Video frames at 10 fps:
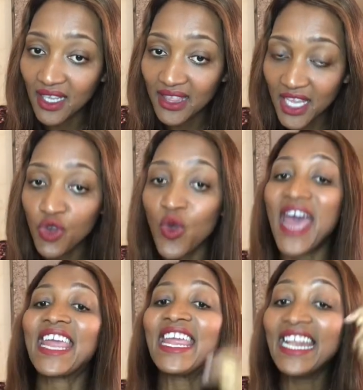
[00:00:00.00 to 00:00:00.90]
then you are
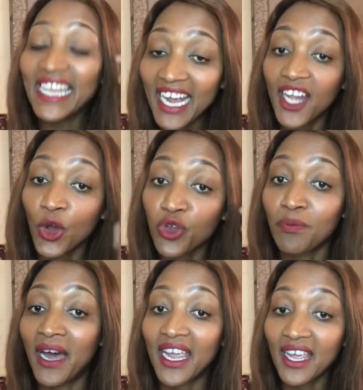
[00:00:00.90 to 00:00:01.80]
illegally
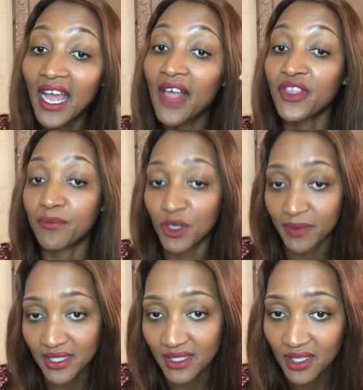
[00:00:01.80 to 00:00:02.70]
occupying that
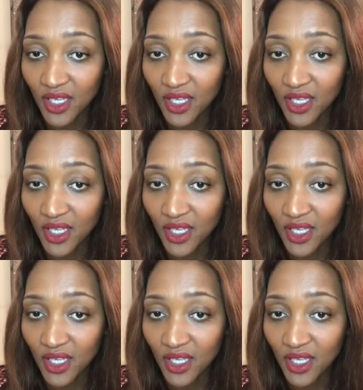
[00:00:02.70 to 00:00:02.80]
property.